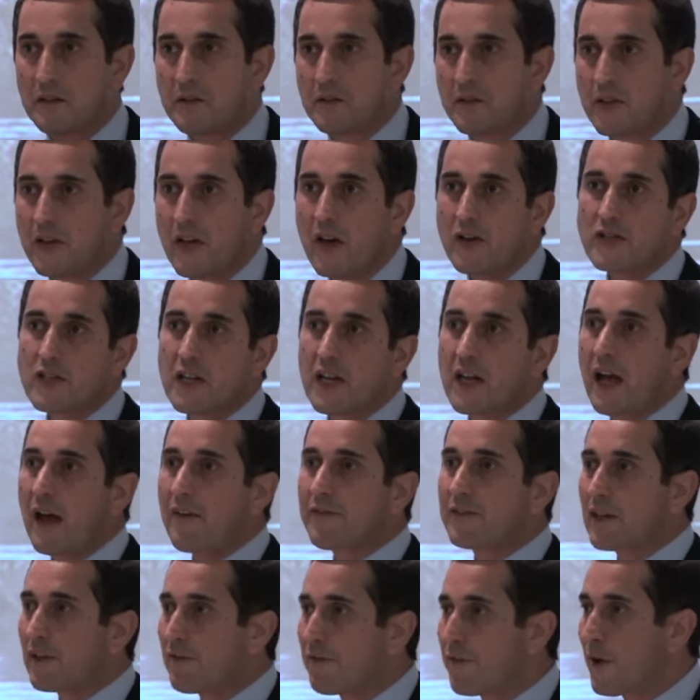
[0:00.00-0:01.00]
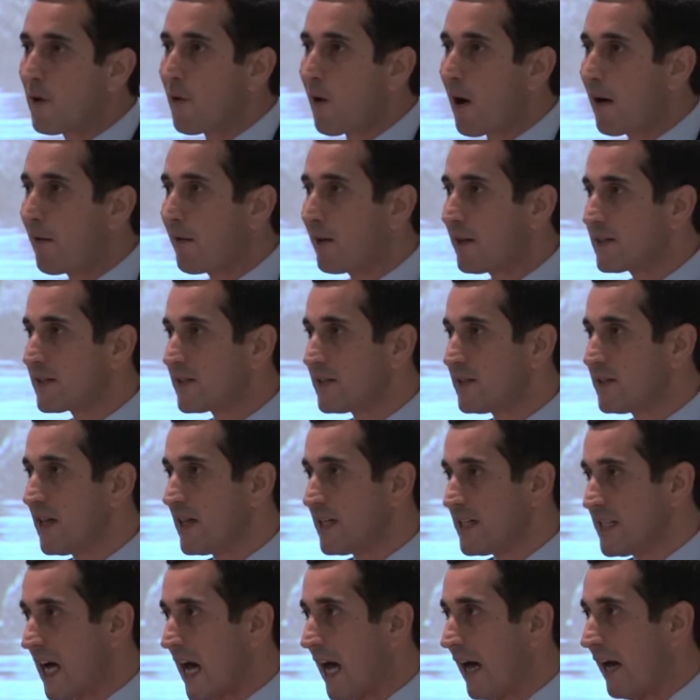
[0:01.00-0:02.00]
Usually after a few hours, they
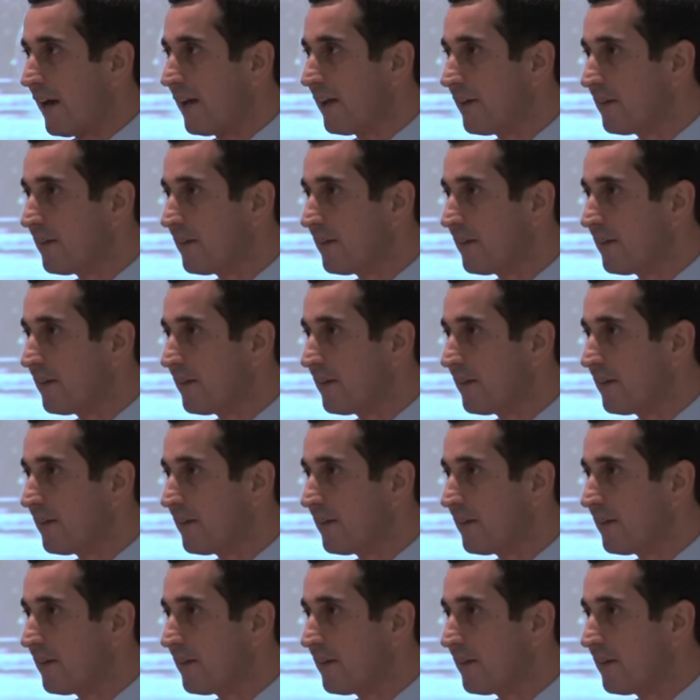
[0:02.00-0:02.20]
die.